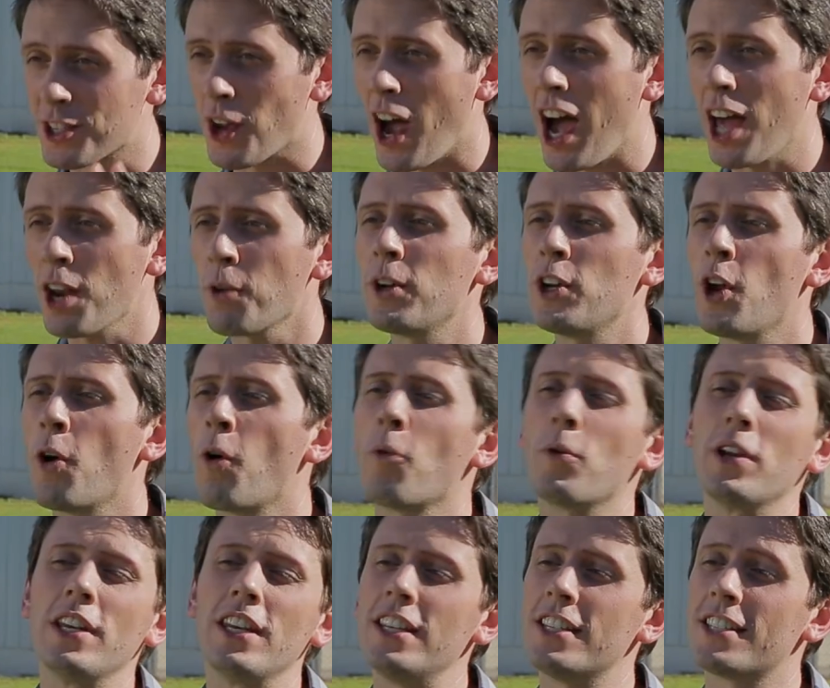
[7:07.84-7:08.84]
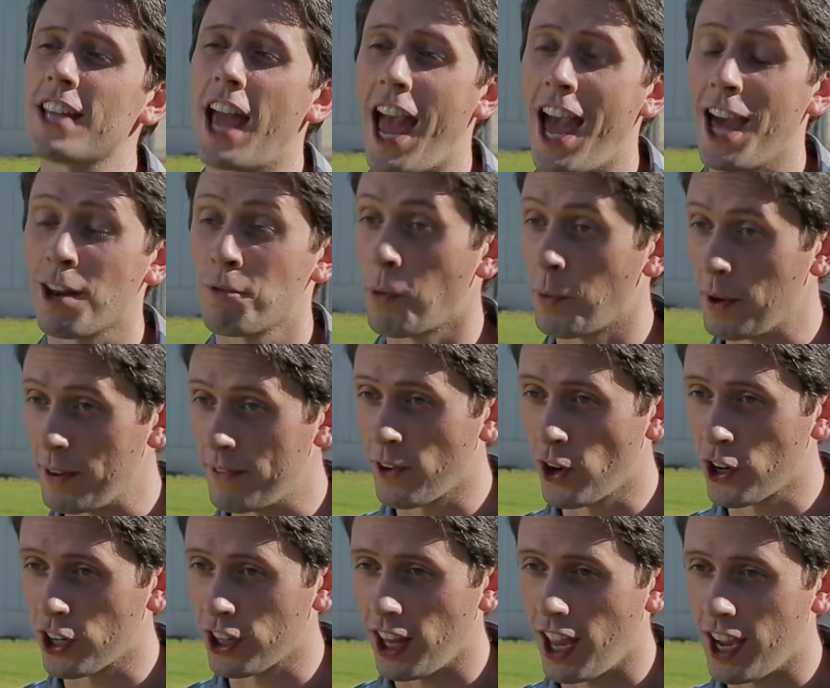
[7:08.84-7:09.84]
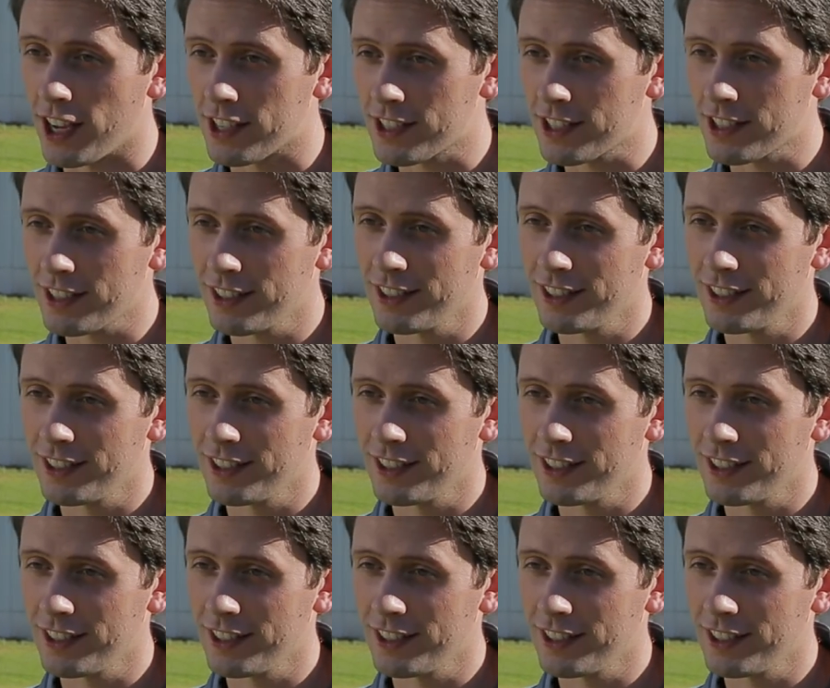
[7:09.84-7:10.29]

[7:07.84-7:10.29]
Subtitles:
so how do we know what we need to add when we fertilize?